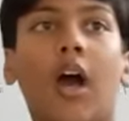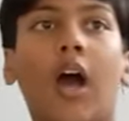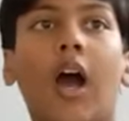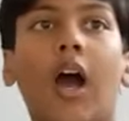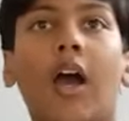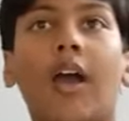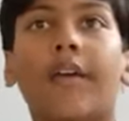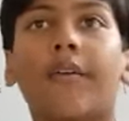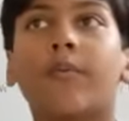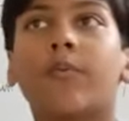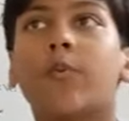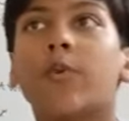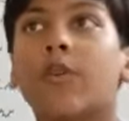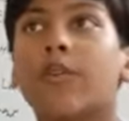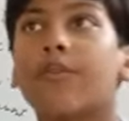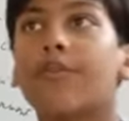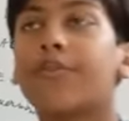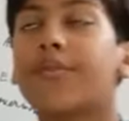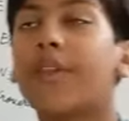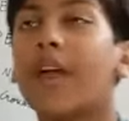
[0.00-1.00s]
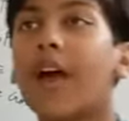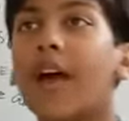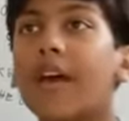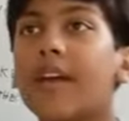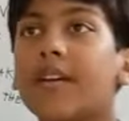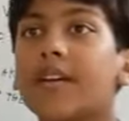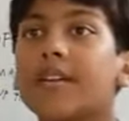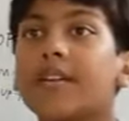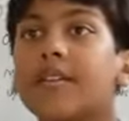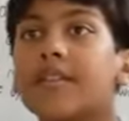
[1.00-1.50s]
I will
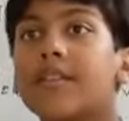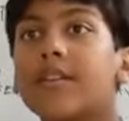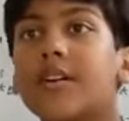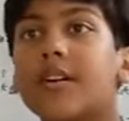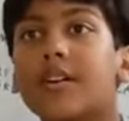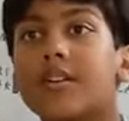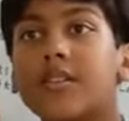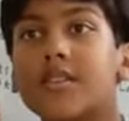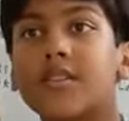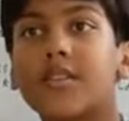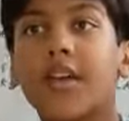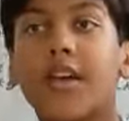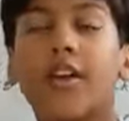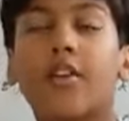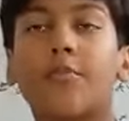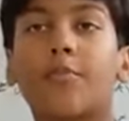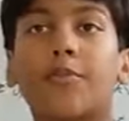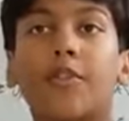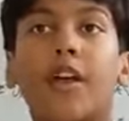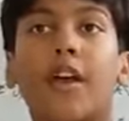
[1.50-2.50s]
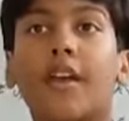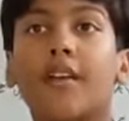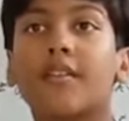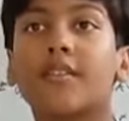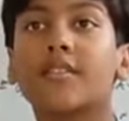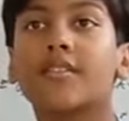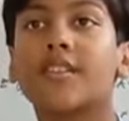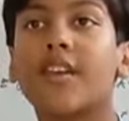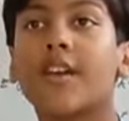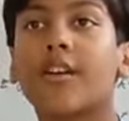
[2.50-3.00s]
fly this
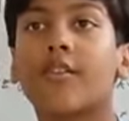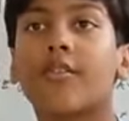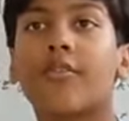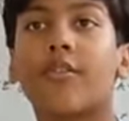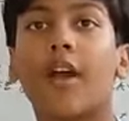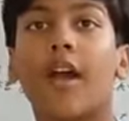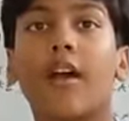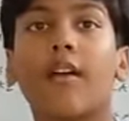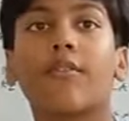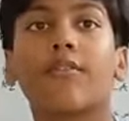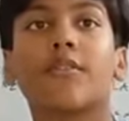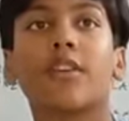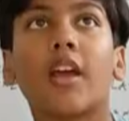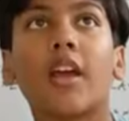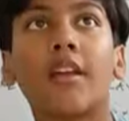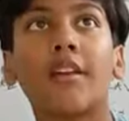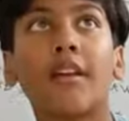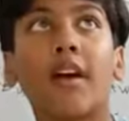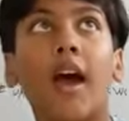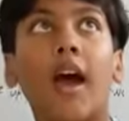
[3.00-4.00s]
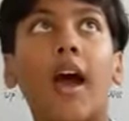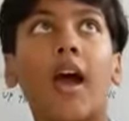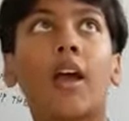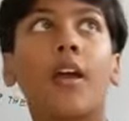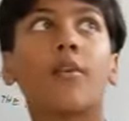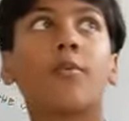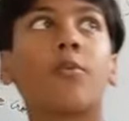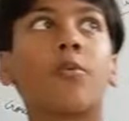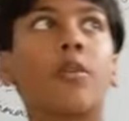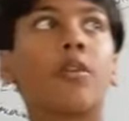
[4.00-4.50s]
aircraft, and
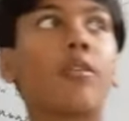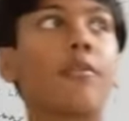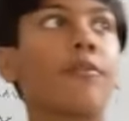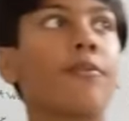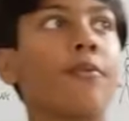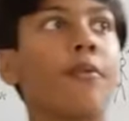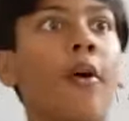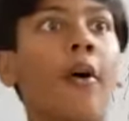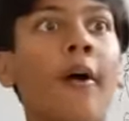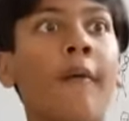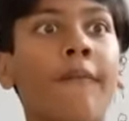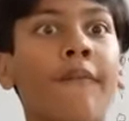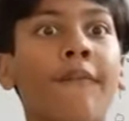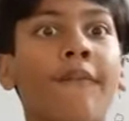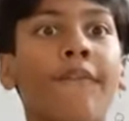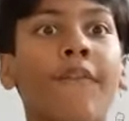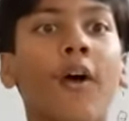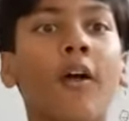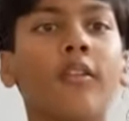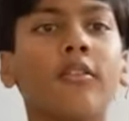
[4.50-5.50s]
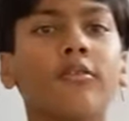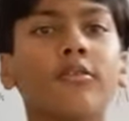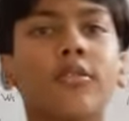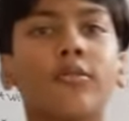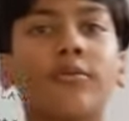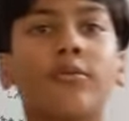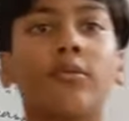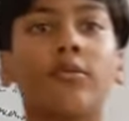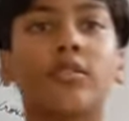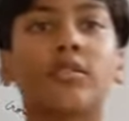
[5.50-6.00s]
I will follow the
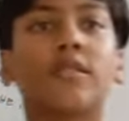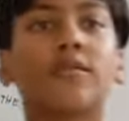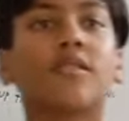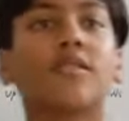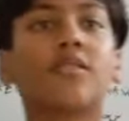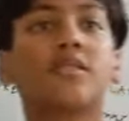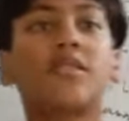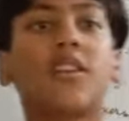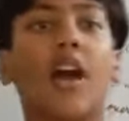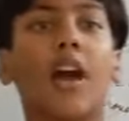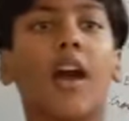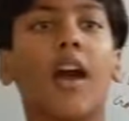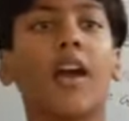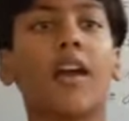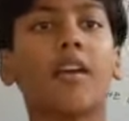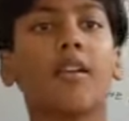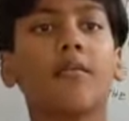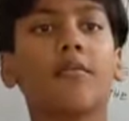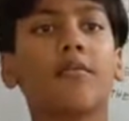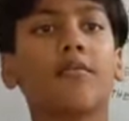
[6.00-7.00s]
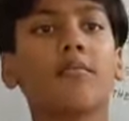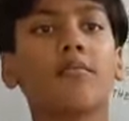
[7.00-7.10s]
rules of the sky.